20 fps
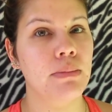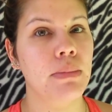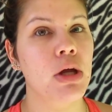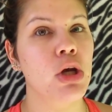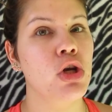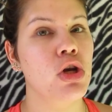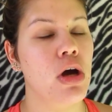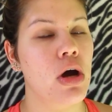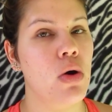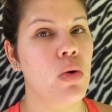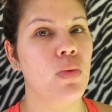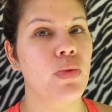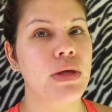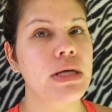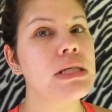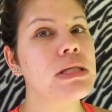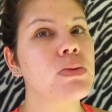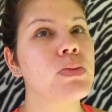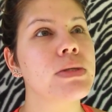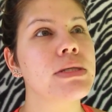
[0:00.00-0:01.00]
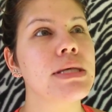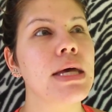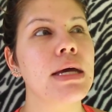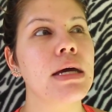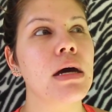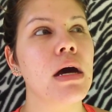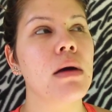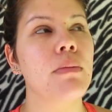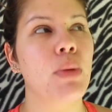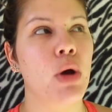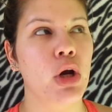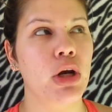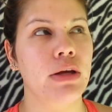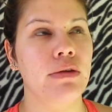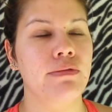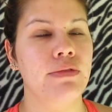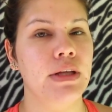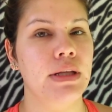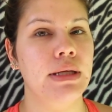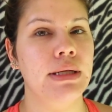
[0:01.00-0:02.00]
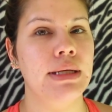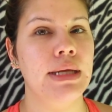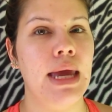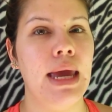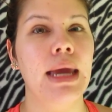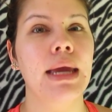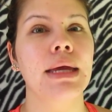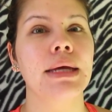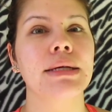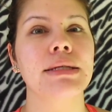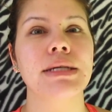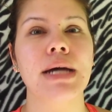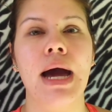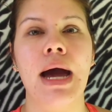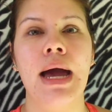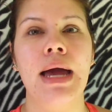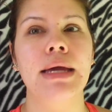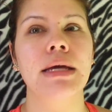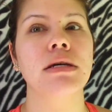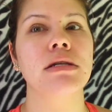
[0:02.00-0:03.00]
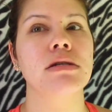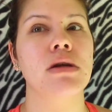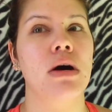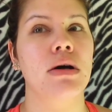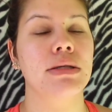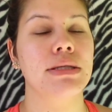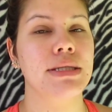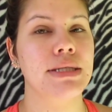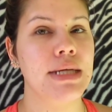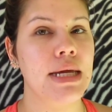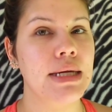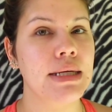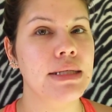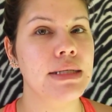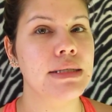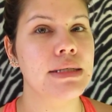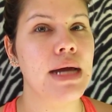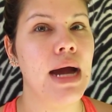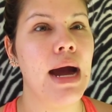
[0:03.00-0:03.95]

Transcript: But no, this was like a burning feeling, and I could not stand it.